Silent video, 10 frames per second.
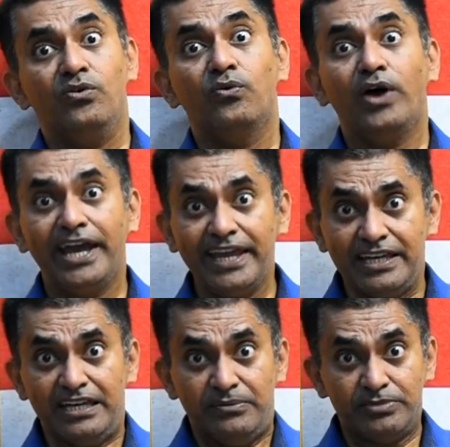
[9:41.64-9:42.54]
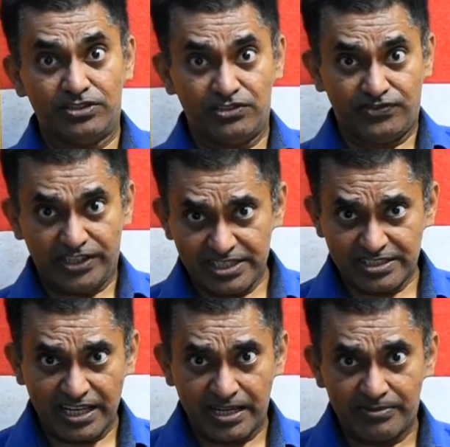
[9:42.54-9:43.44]
Why? Because
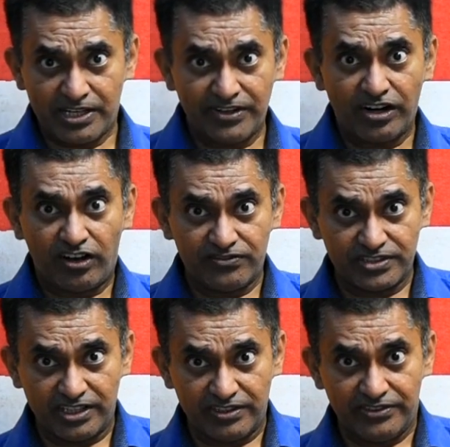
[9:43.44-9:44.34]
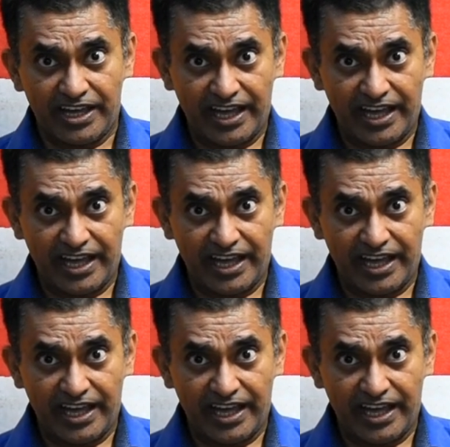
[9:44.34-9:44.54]
first time he will observe